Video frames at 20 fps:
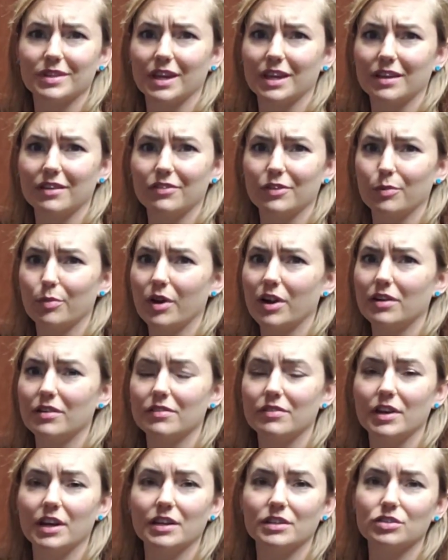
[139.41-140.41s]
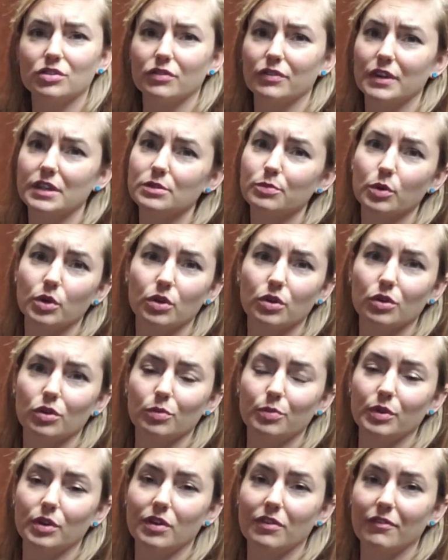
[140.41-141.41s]
like if you're part of a natural Facebook
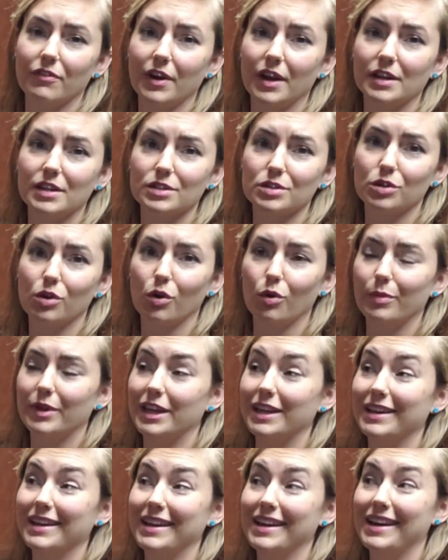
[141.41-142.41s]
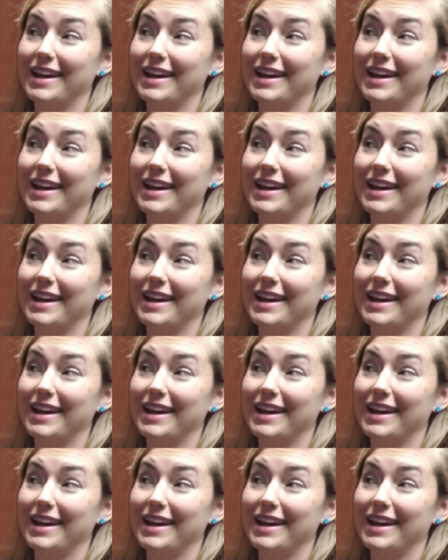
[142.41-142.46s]
group, you can find a scoby.